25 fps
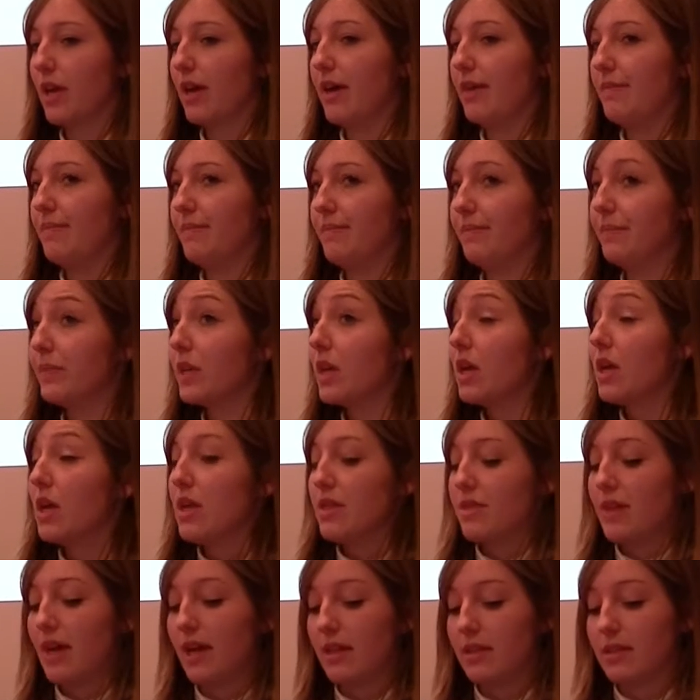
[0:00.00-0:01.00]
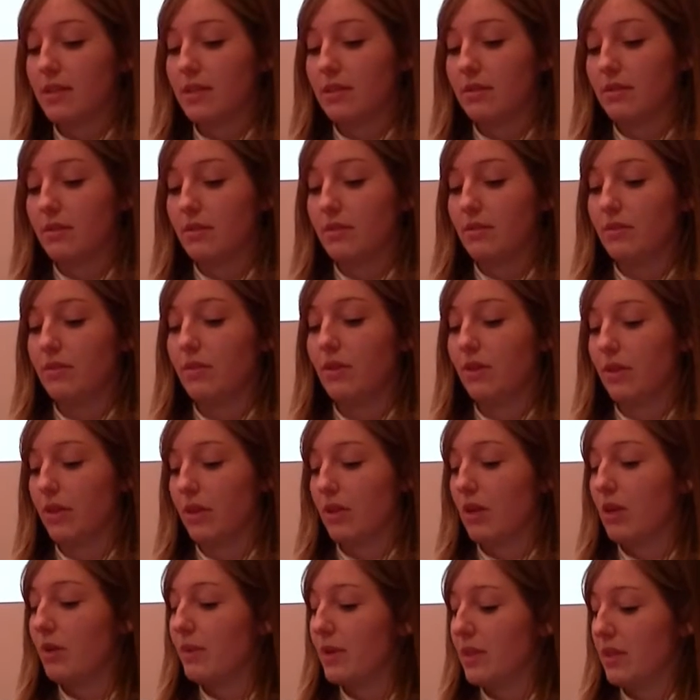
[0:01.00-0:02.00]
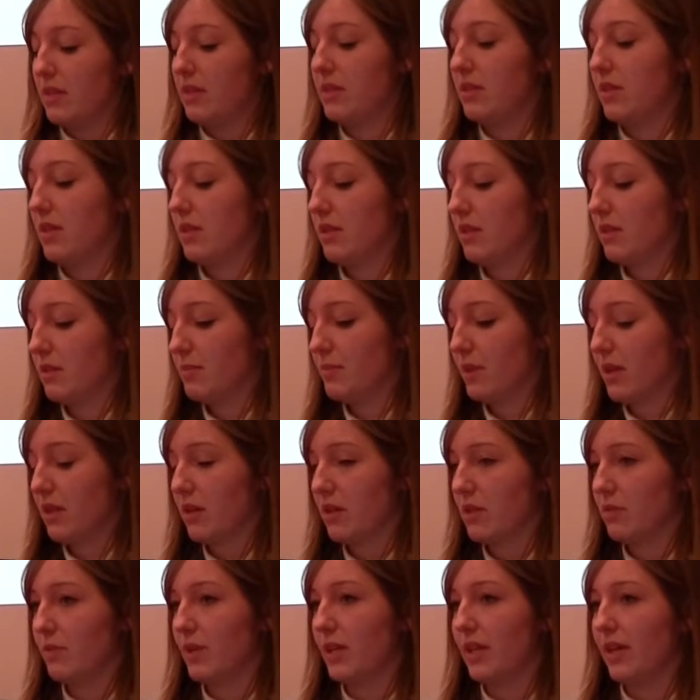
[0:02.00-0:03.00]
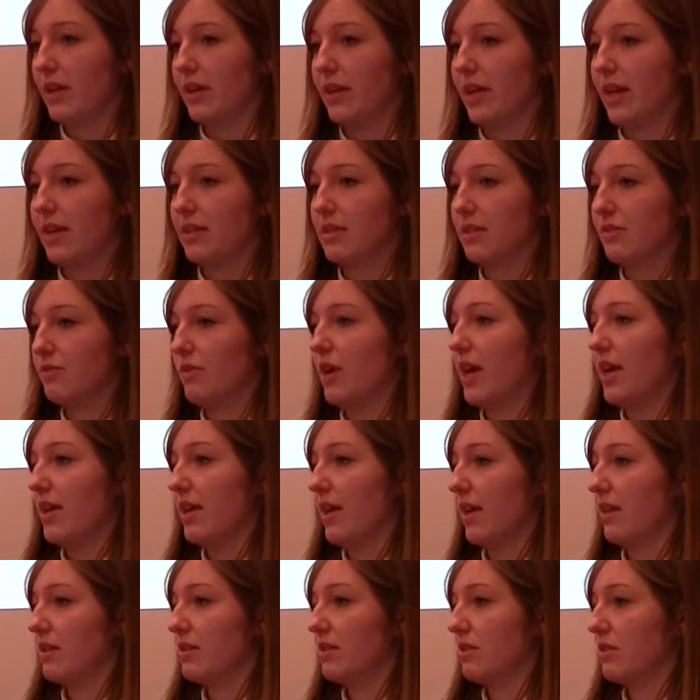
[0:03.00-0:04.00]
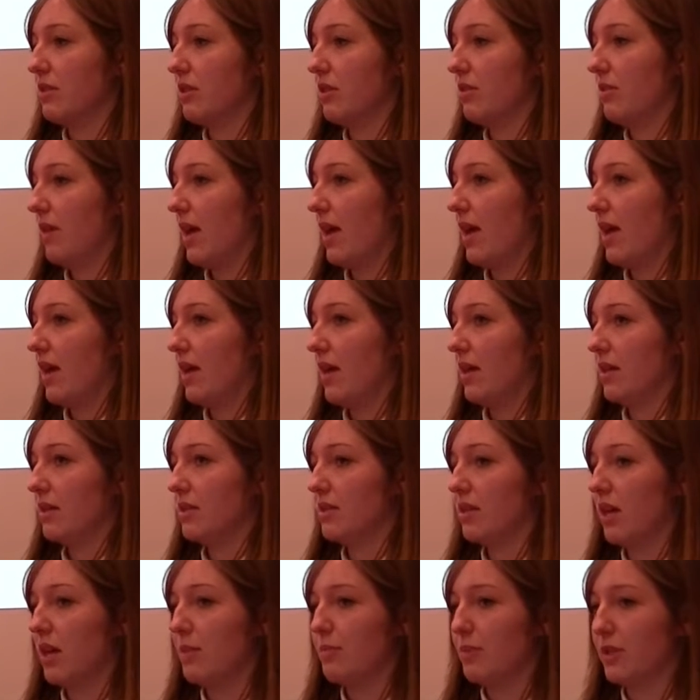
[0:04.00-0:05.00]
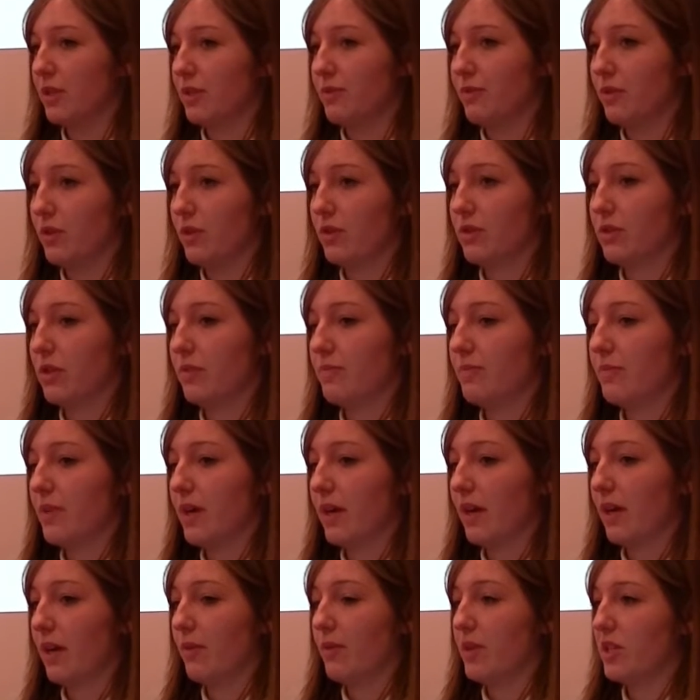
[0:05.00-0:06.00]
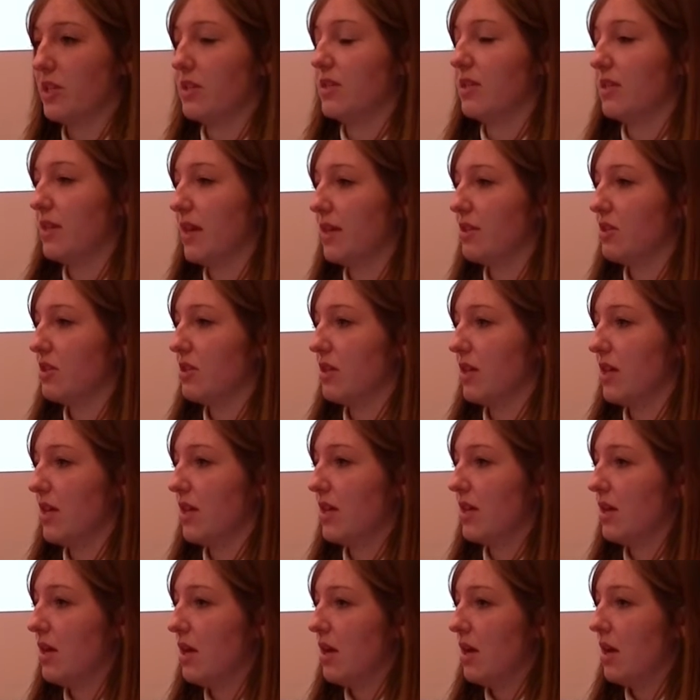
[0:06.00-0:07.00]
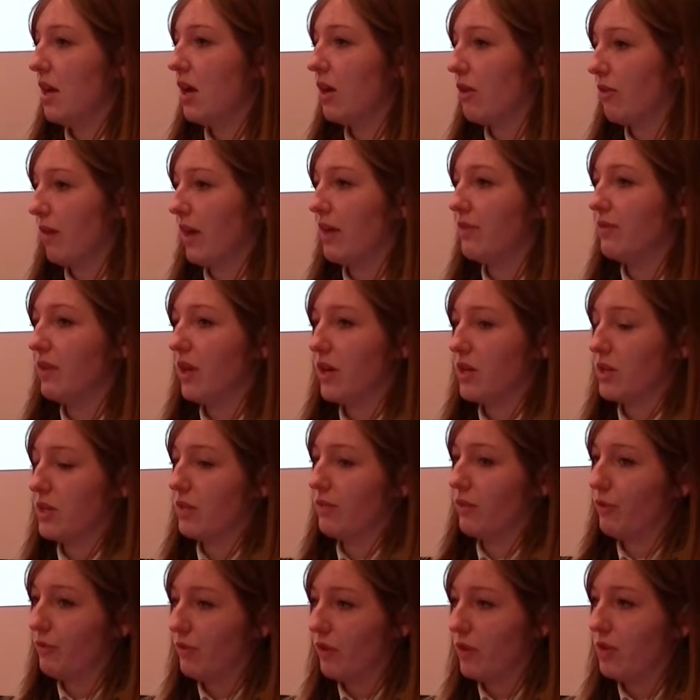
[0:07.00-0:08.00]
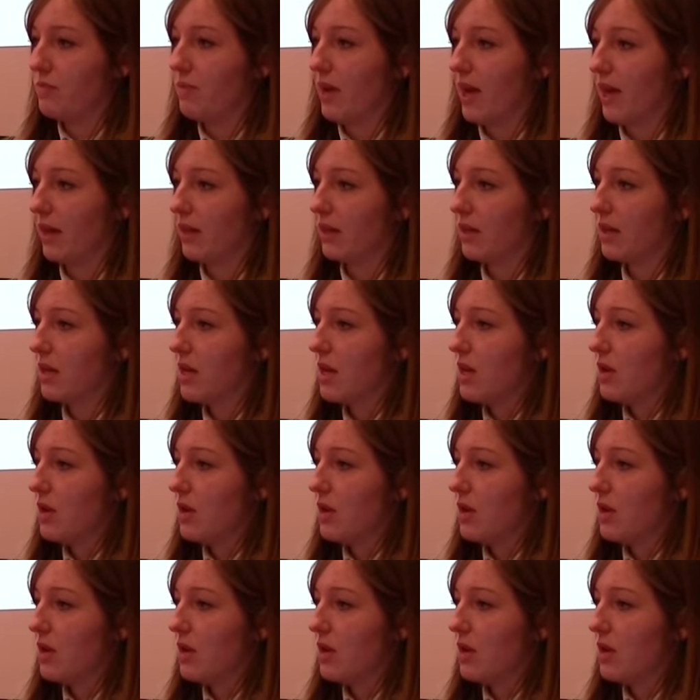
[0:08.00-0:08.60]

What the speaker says: That's not a coincidence because we're located right next to a surplus food supermarket, which is essentially a great version of a food bank,